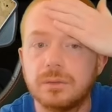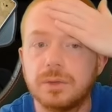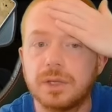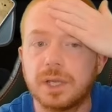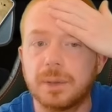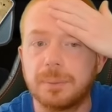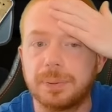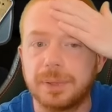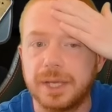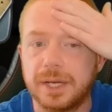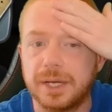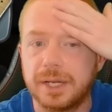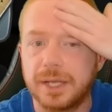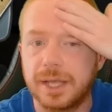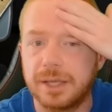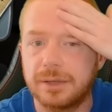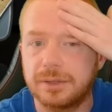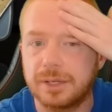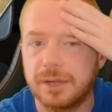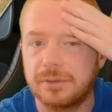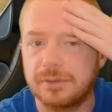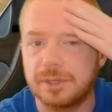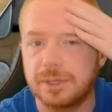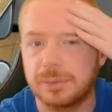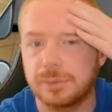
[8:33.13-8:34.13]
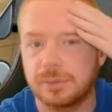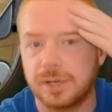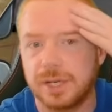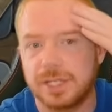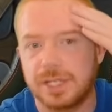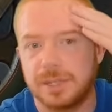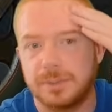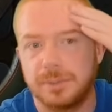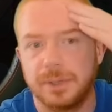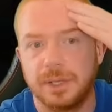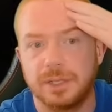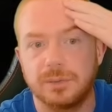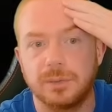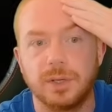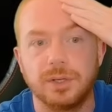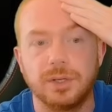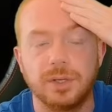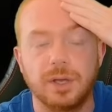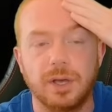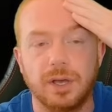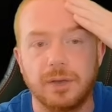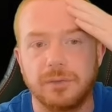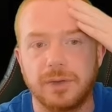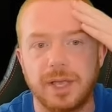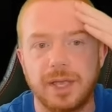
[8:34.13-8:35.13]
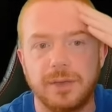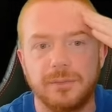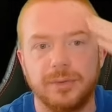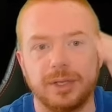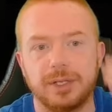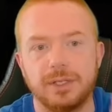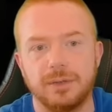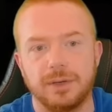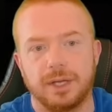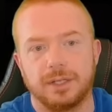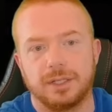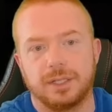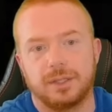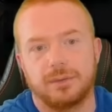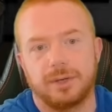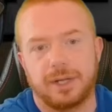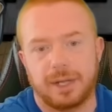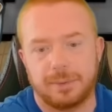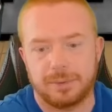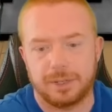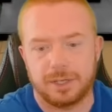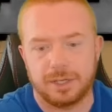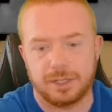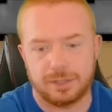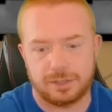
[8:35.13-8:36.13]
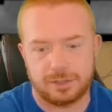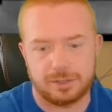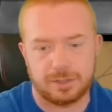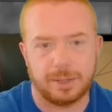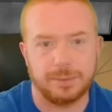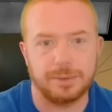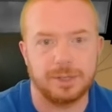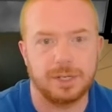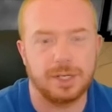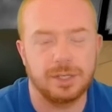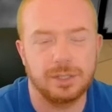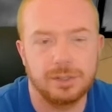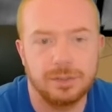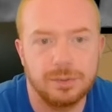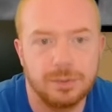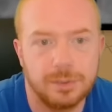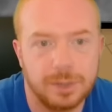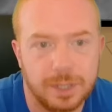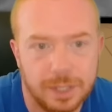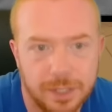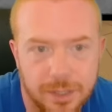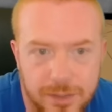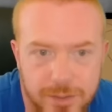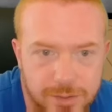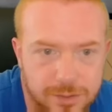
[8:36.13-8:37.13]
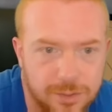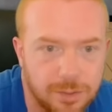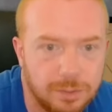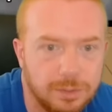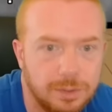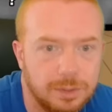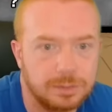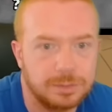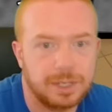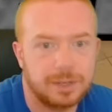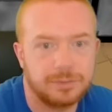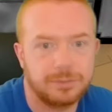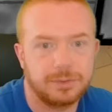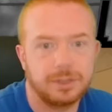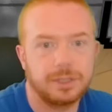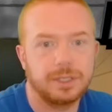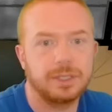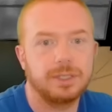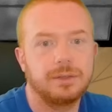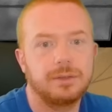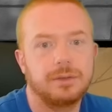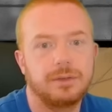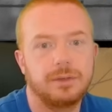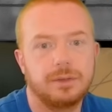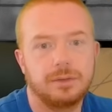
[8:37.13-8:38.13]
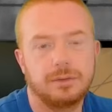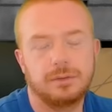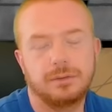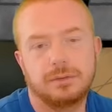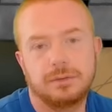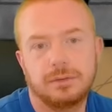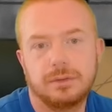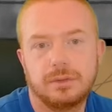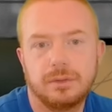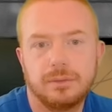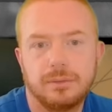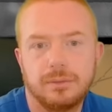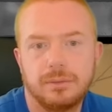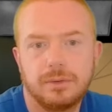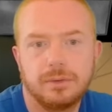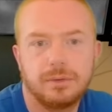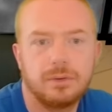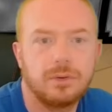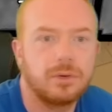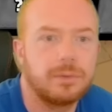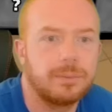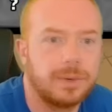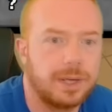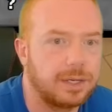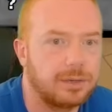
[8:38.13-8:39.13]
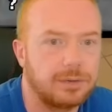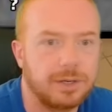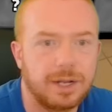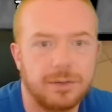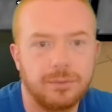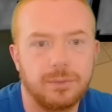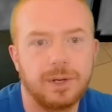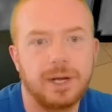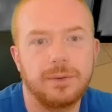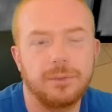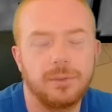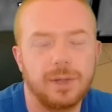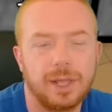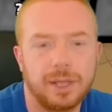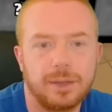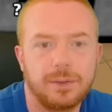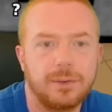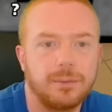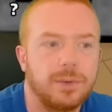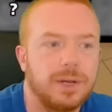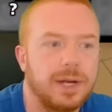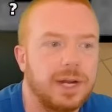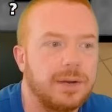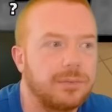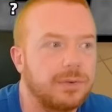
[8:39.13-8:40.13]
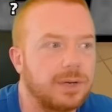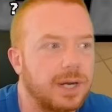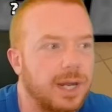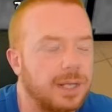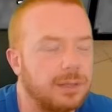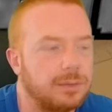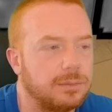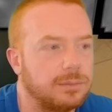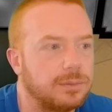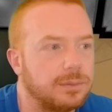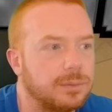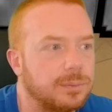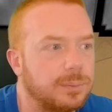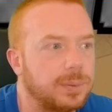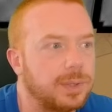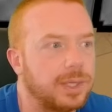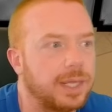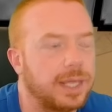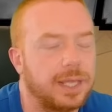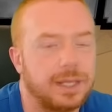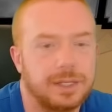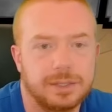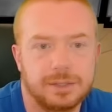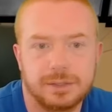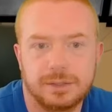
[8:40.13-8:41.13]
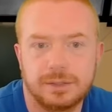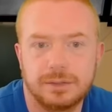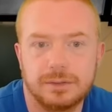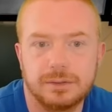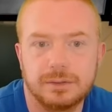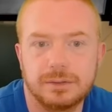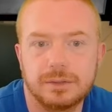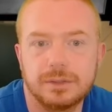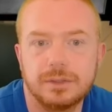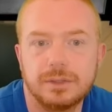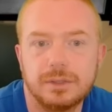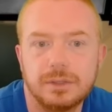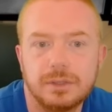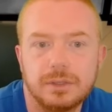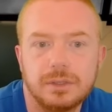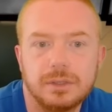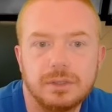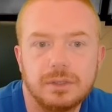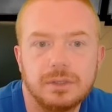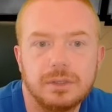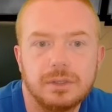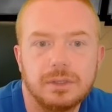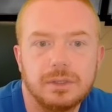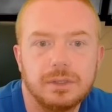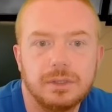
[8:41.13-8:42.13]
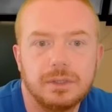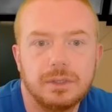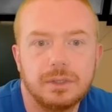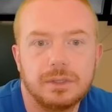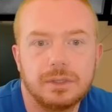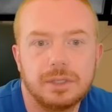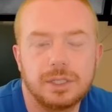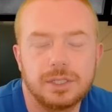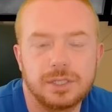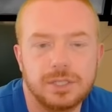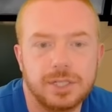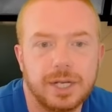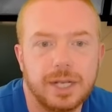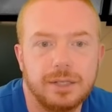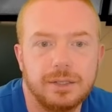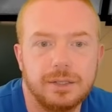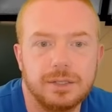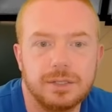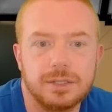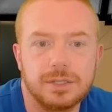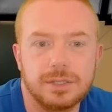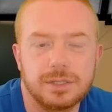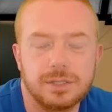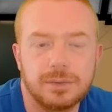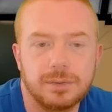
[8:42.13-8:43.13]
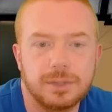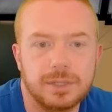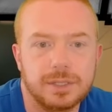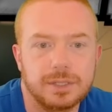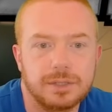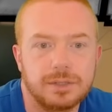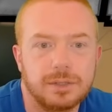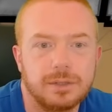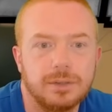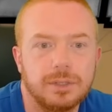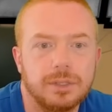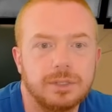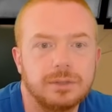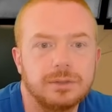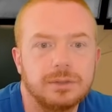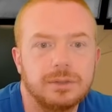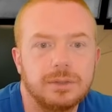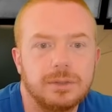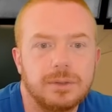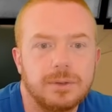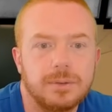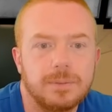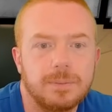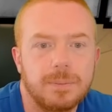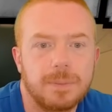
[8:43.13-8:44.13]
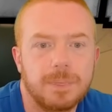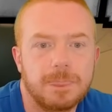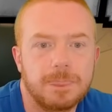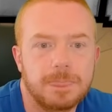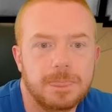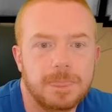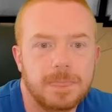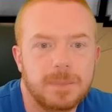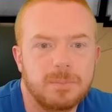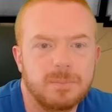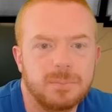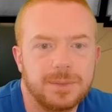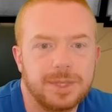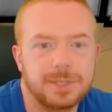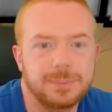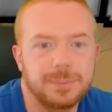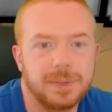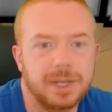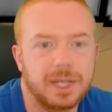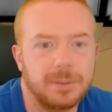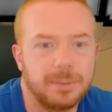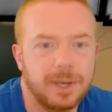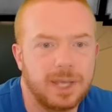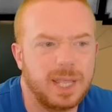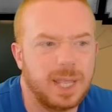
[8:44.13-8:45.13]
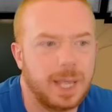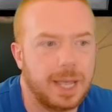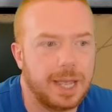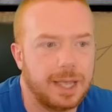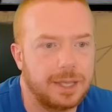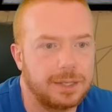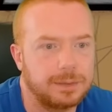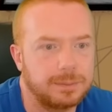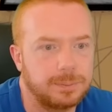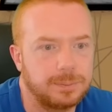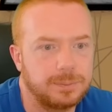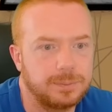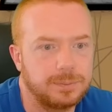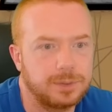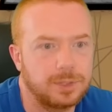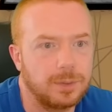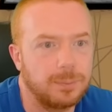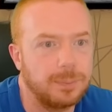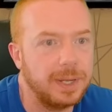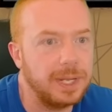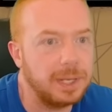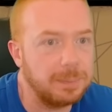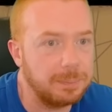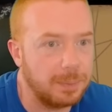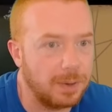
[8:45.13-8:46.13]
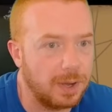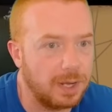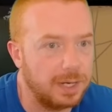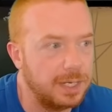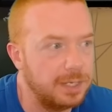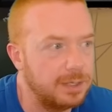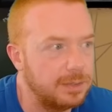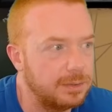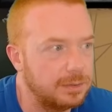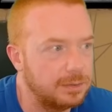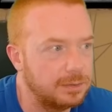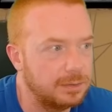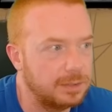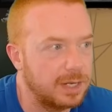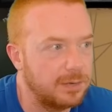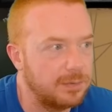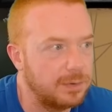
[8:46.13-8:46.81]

We can play together. I have some crazy build. Well, no, if I if I do Elden Ring, I'm gonna I'm gonna do uh, solo definitely, or Minecraft. Whatever, like whatever I play. The challenge is doing it solo. Is Pink about? Yeah. So Pink bought it.